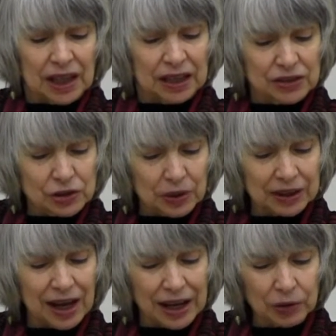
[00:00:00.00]
and into a
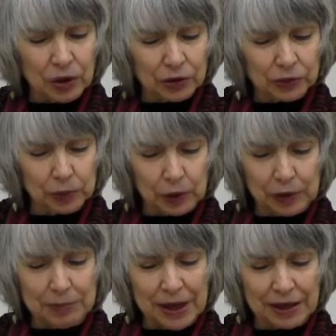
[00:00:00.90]
kairos where
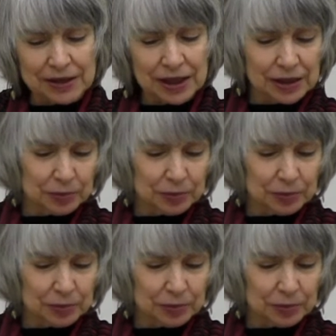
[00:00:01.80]
we meditate